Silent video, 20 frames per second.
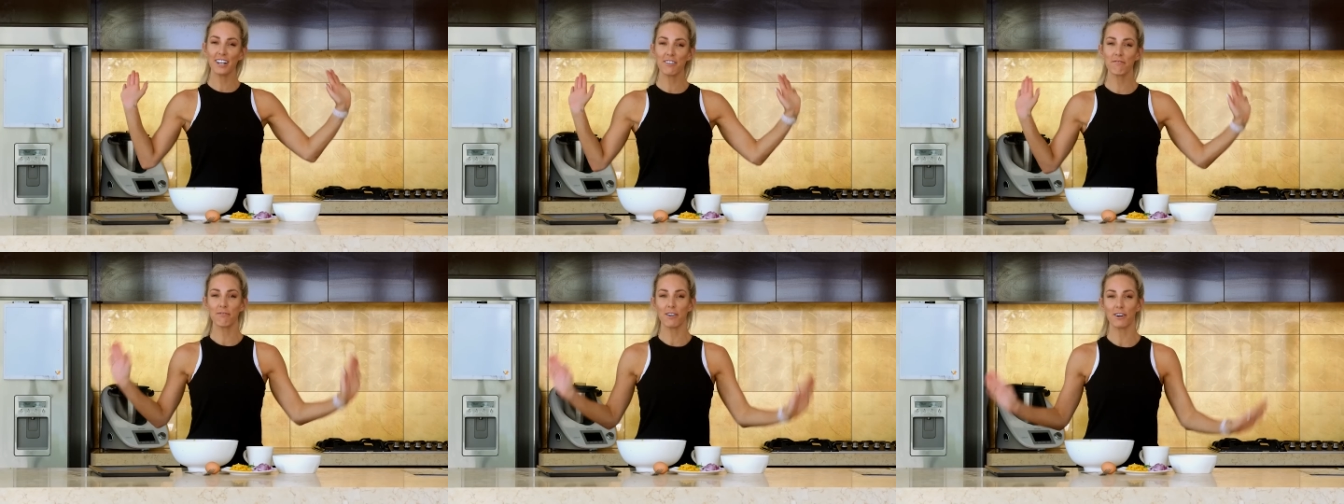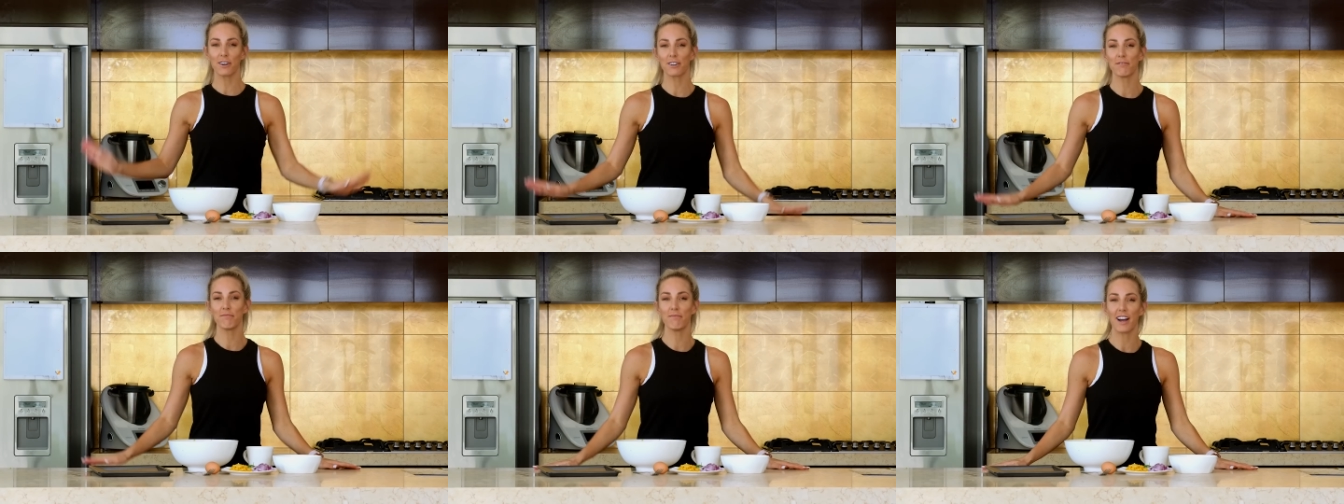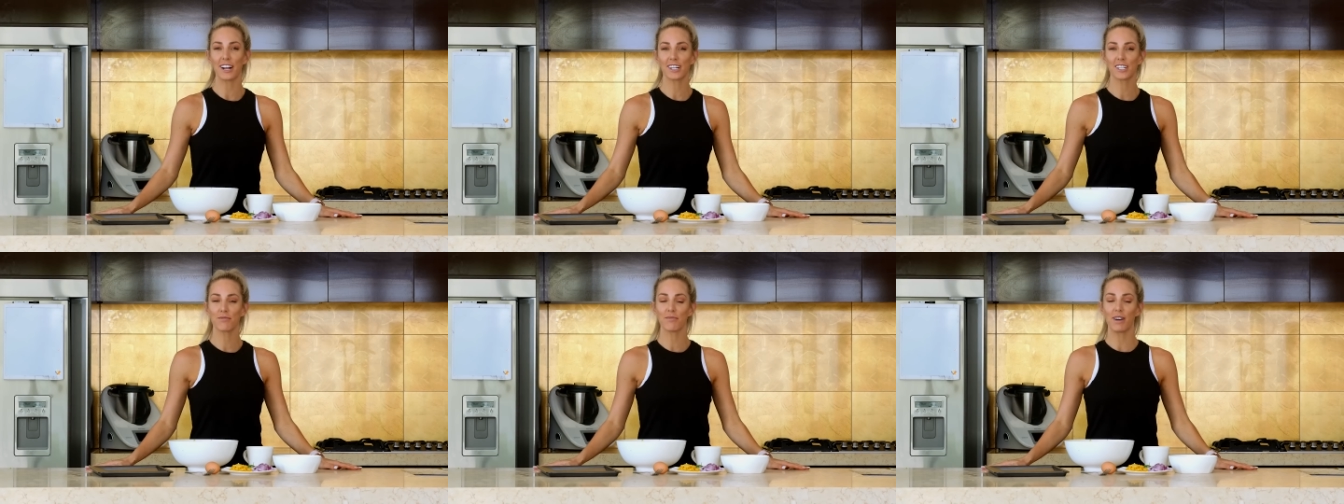and welcome
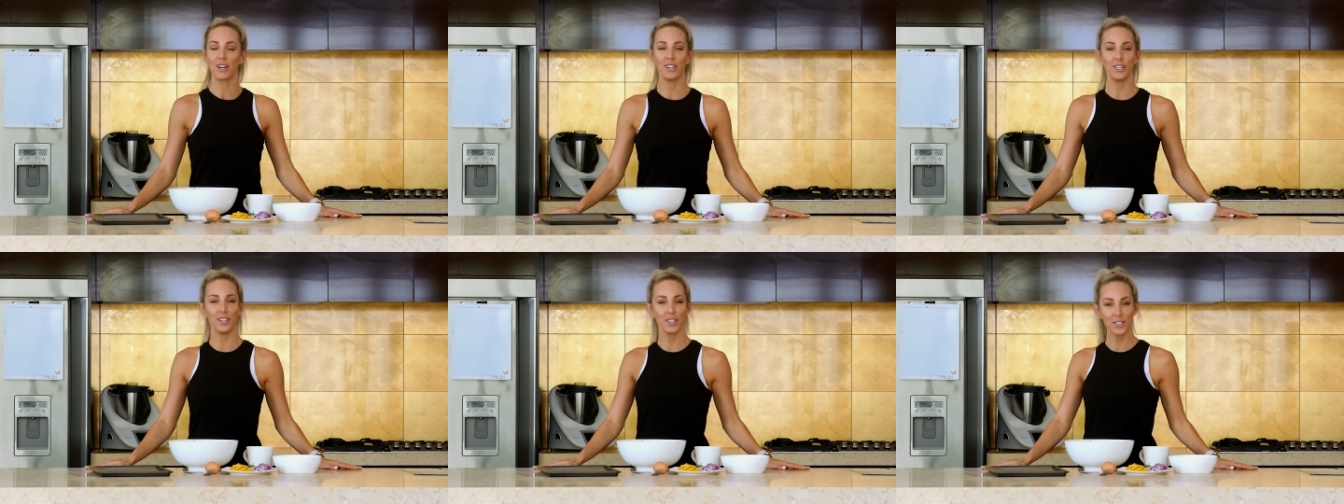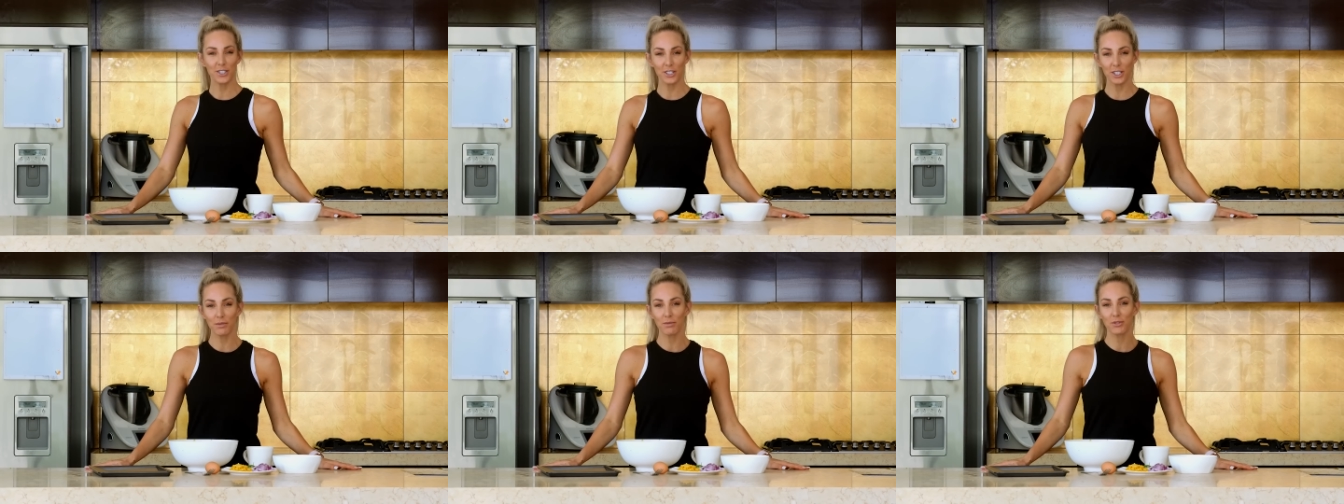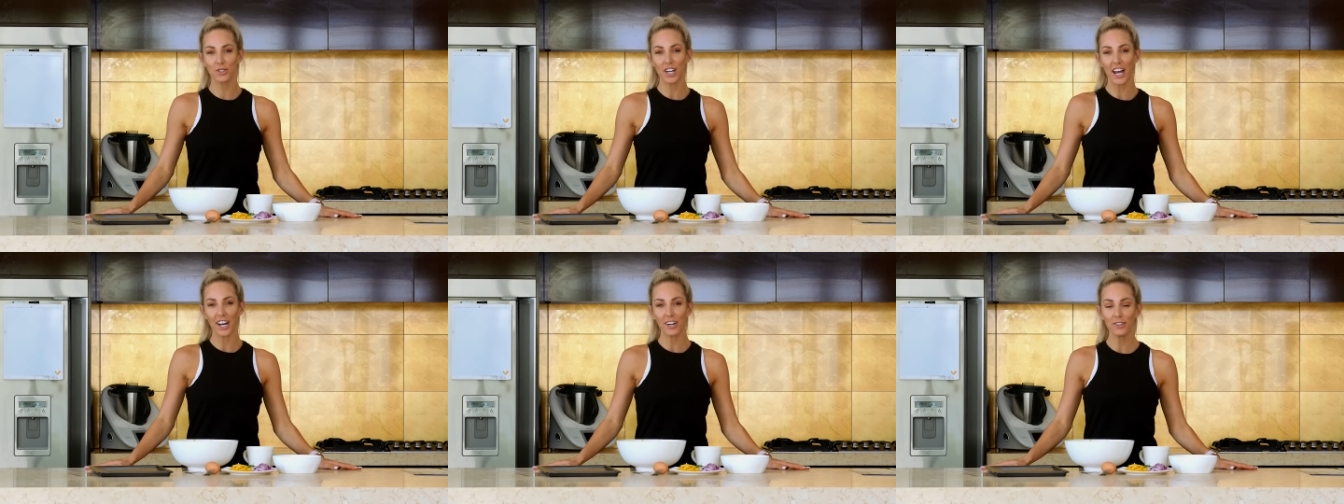back to my YouTube
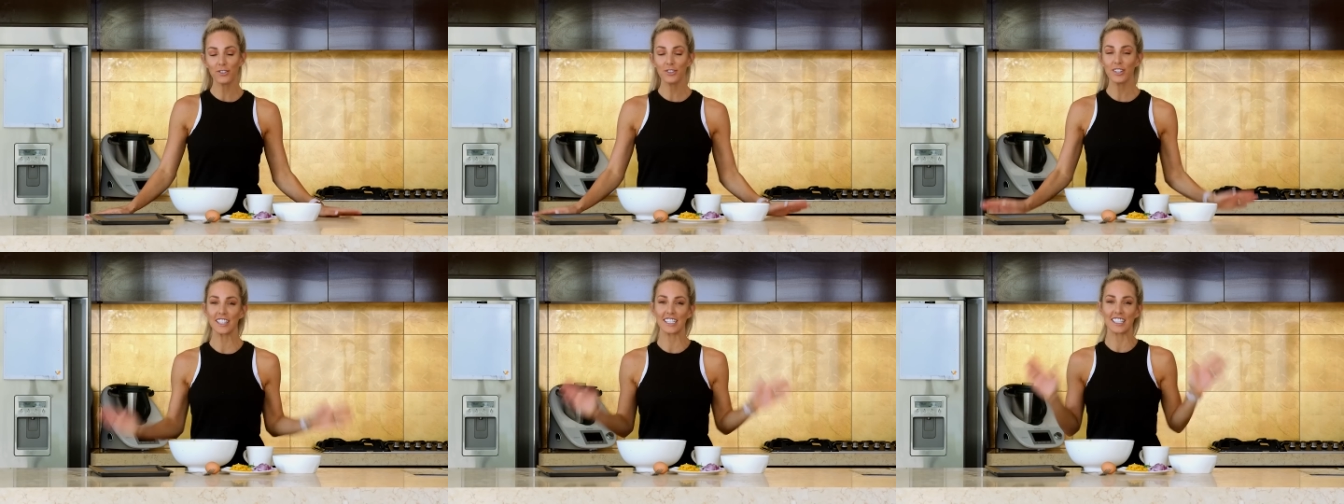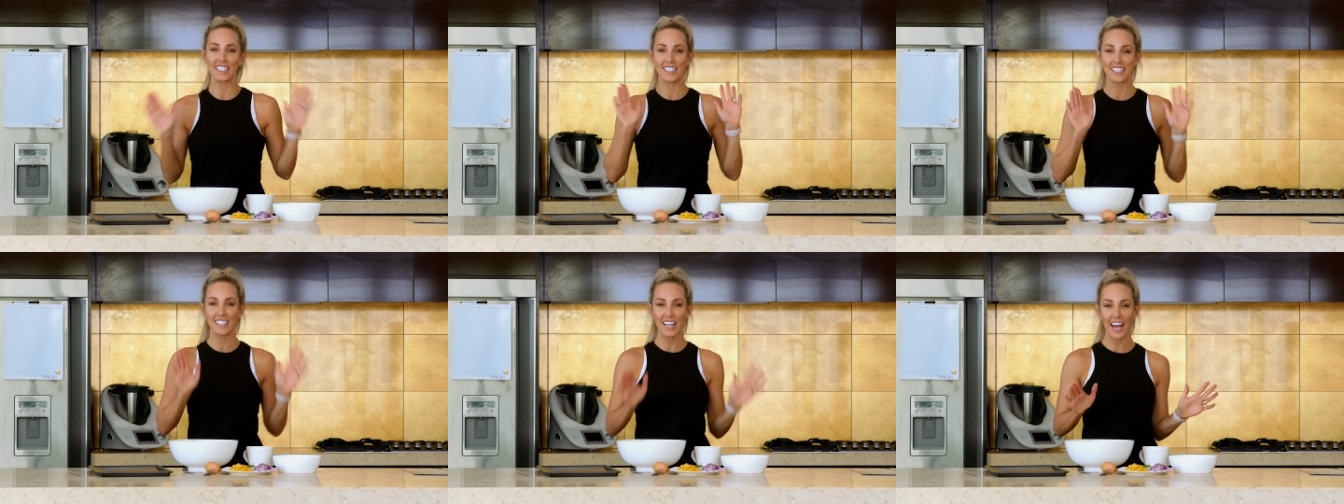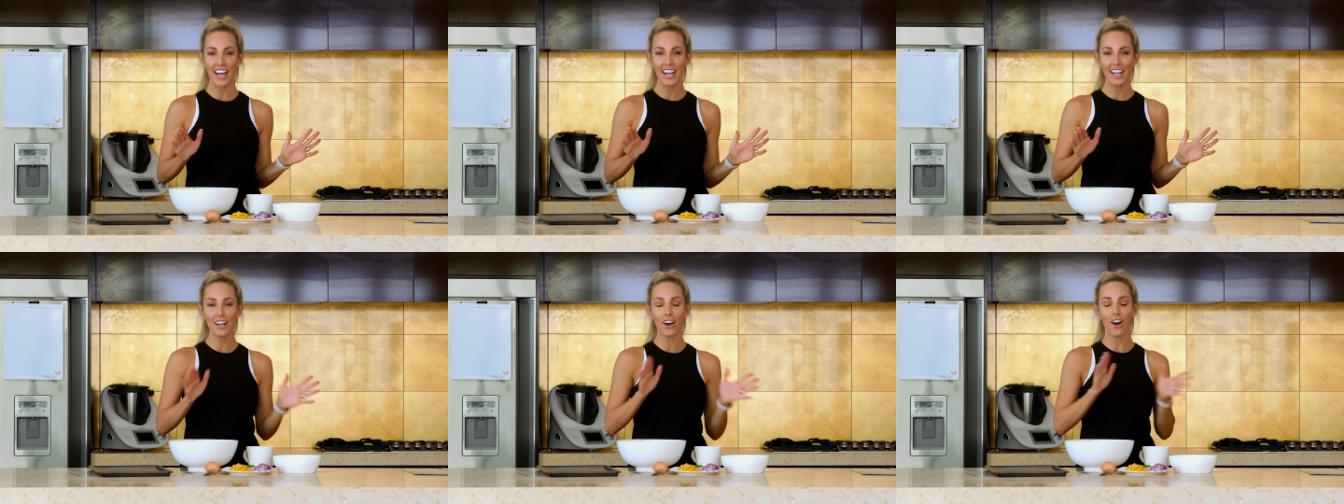channel.
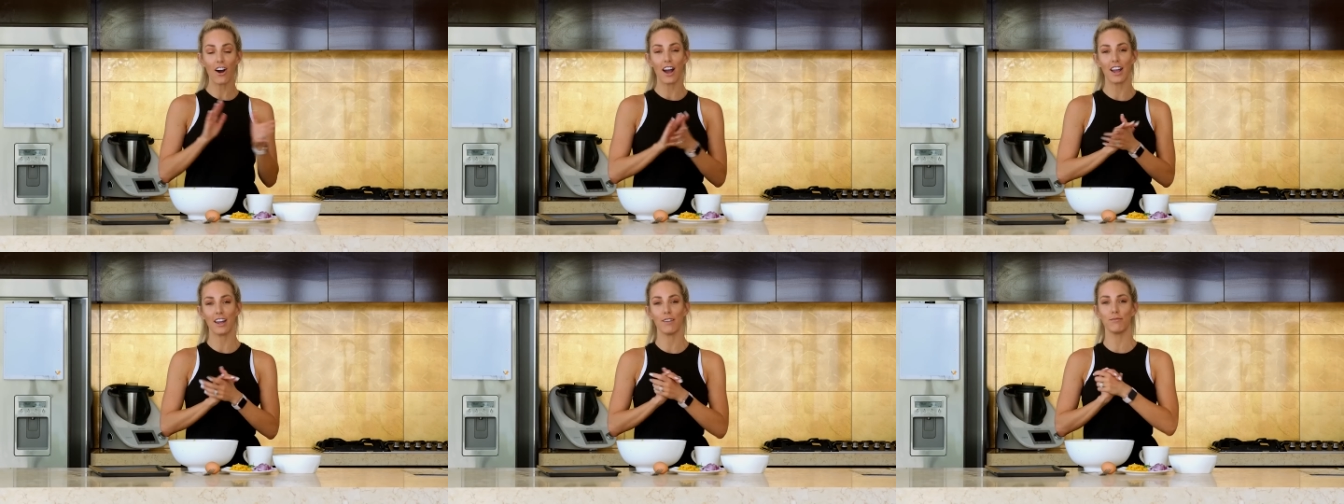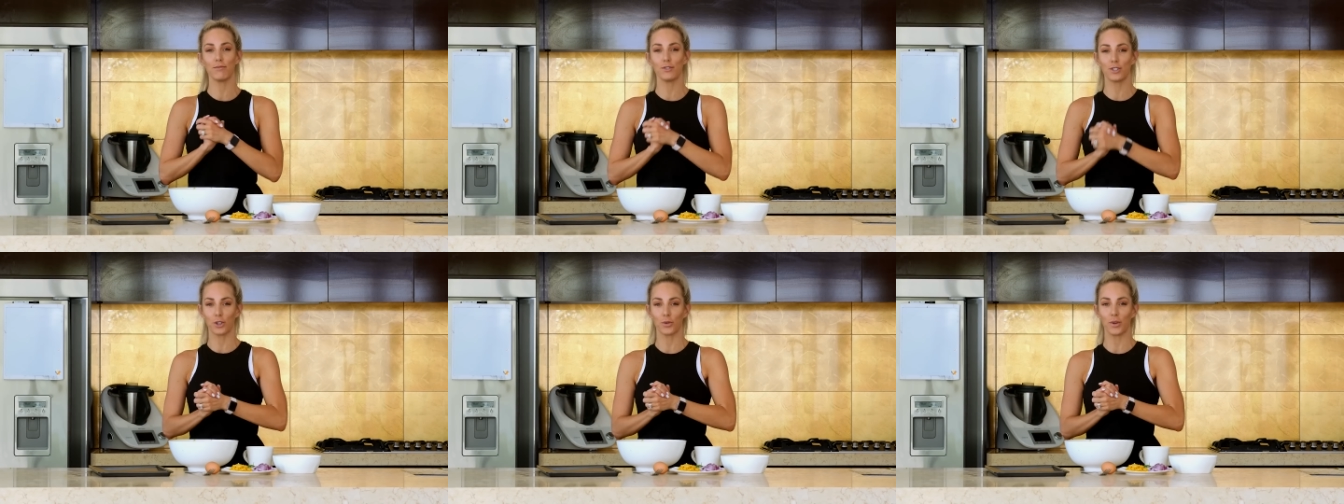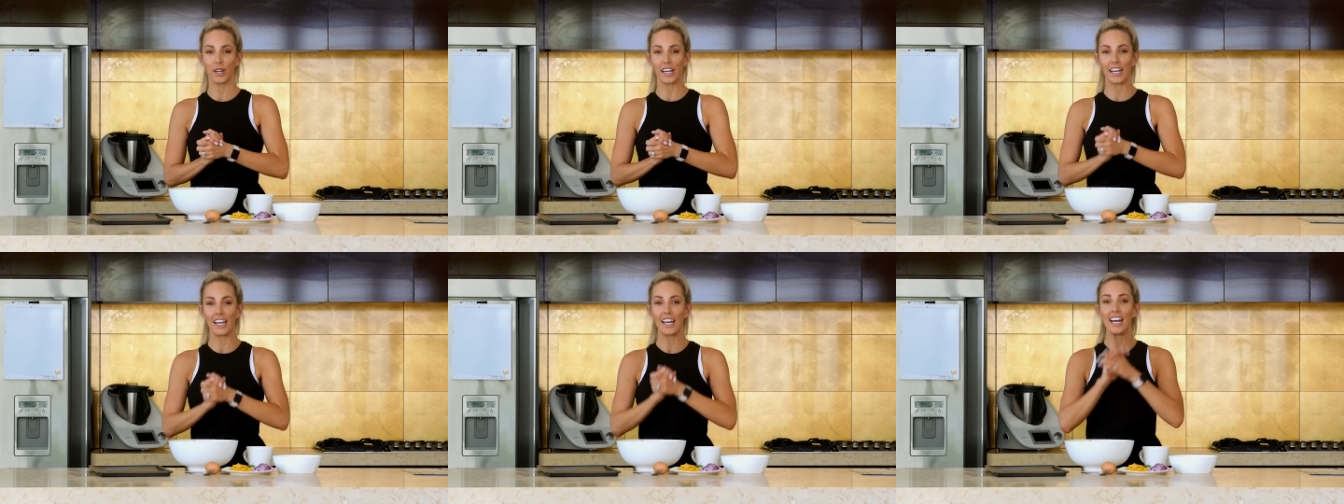Today I am
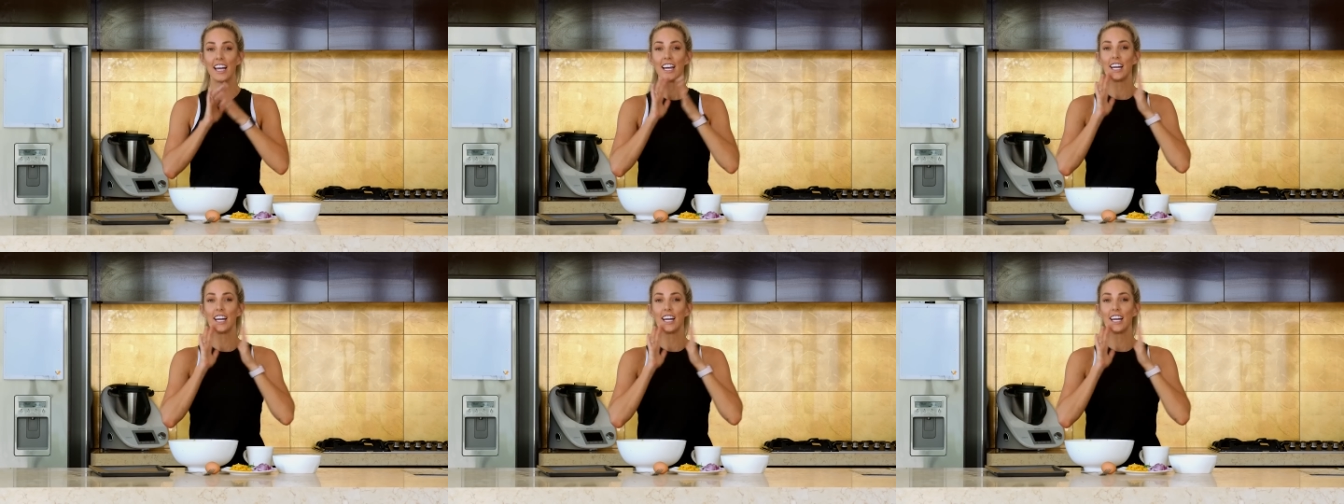doing